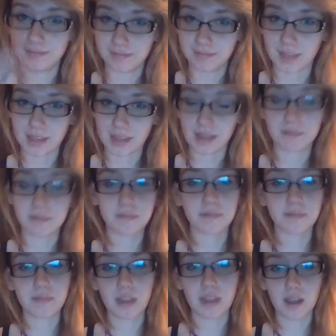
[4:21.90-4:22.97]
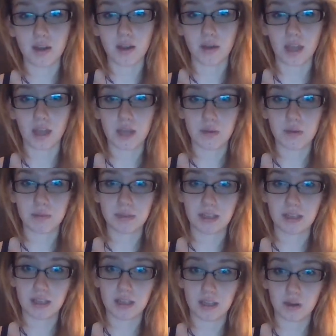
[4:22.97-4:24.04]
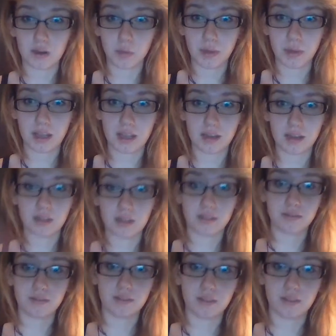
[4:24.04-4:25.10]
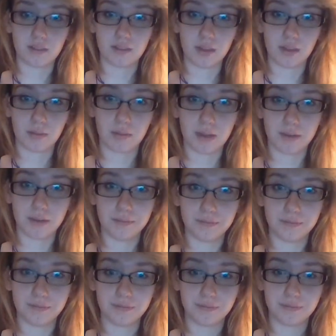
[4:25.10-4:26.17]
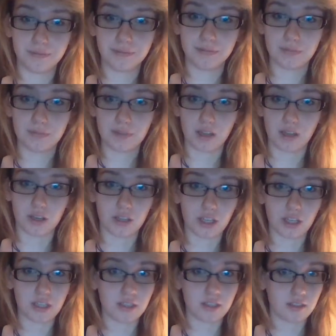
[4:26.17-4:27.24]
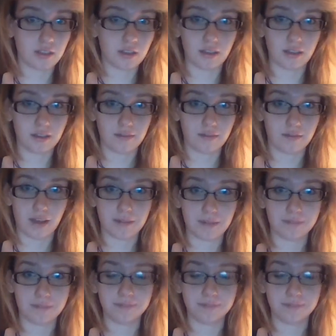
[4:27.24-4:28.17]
like that. Okay would be an open hand, thumb here on your chest, fine.